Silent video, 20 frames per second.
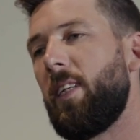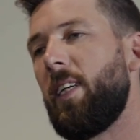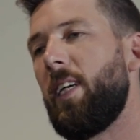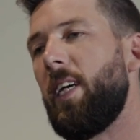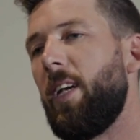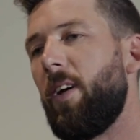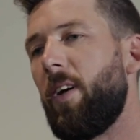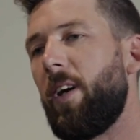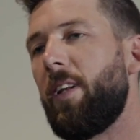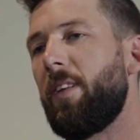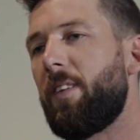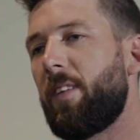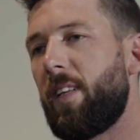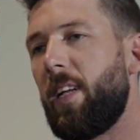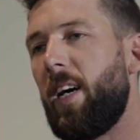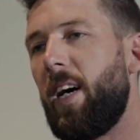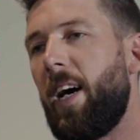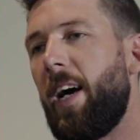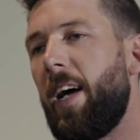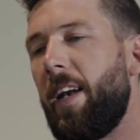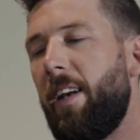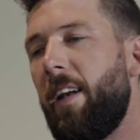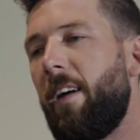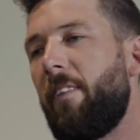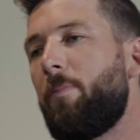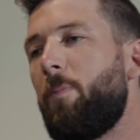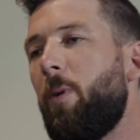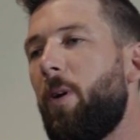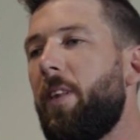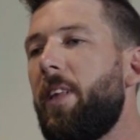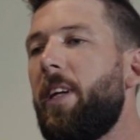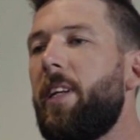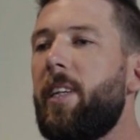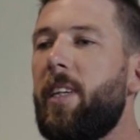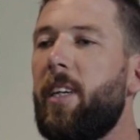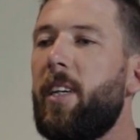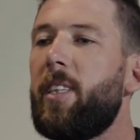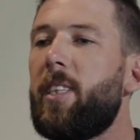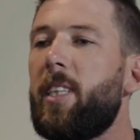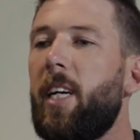And I just had enough by then,
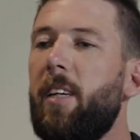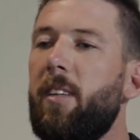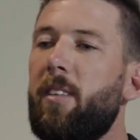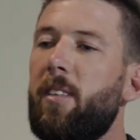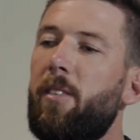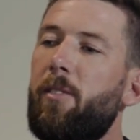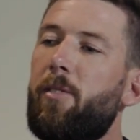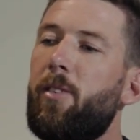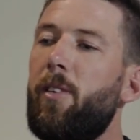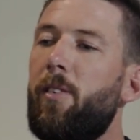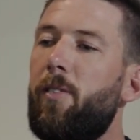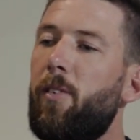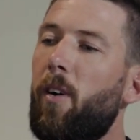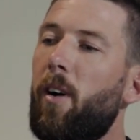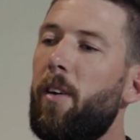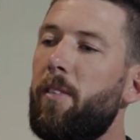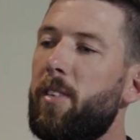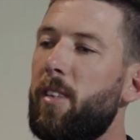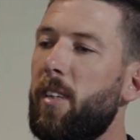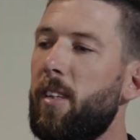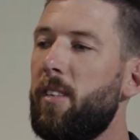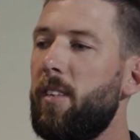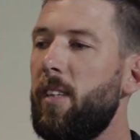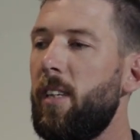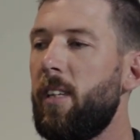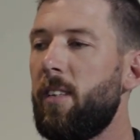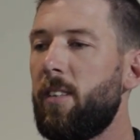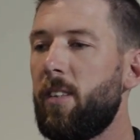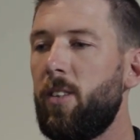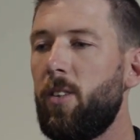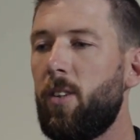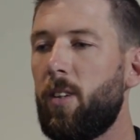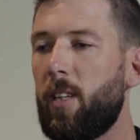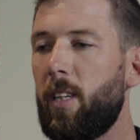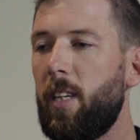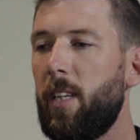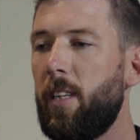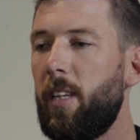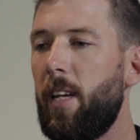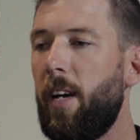chasing it for 5-6 years and not
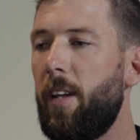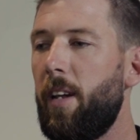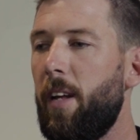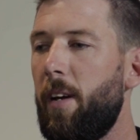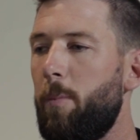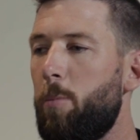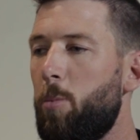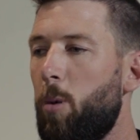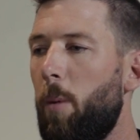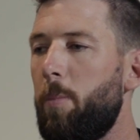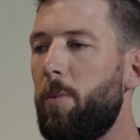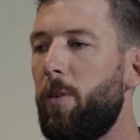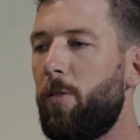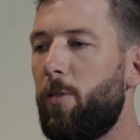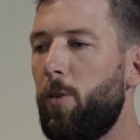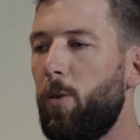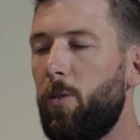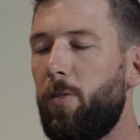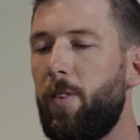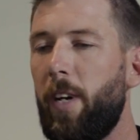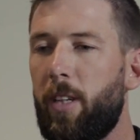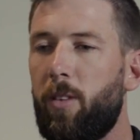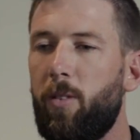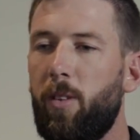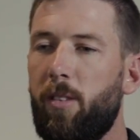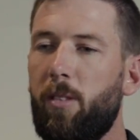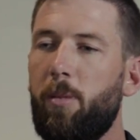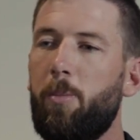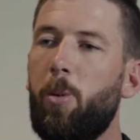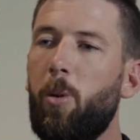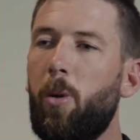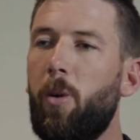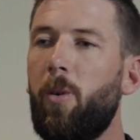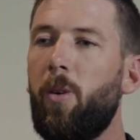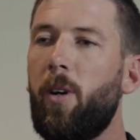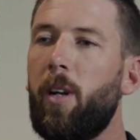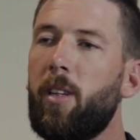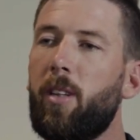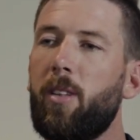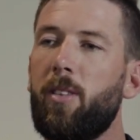getting that proper full factory support
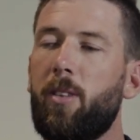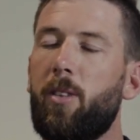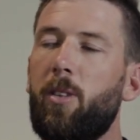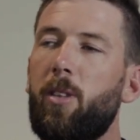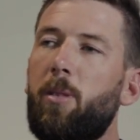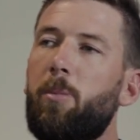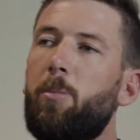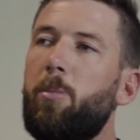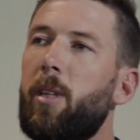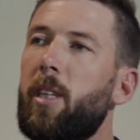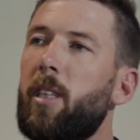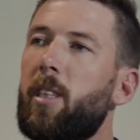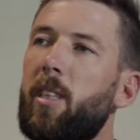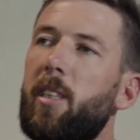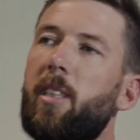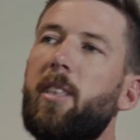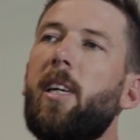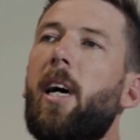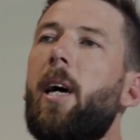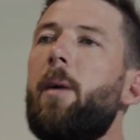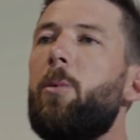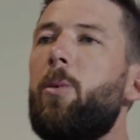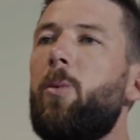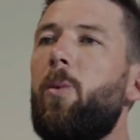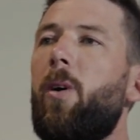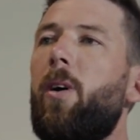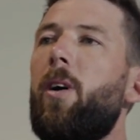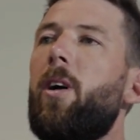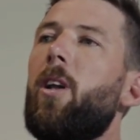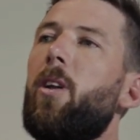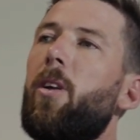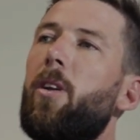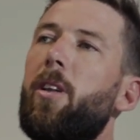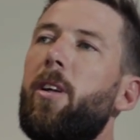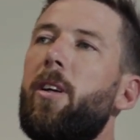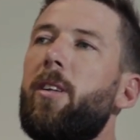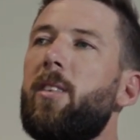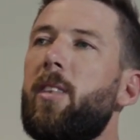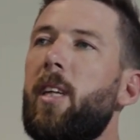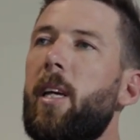ride because I couldn't bring to the table what a lot of
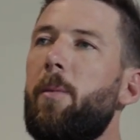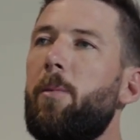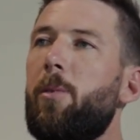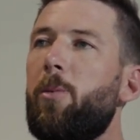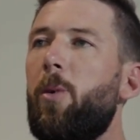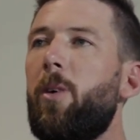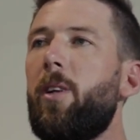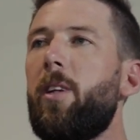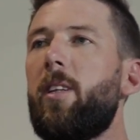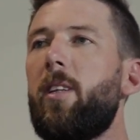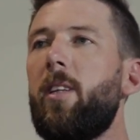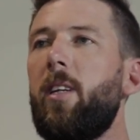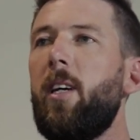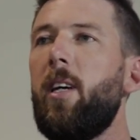those teams wanted.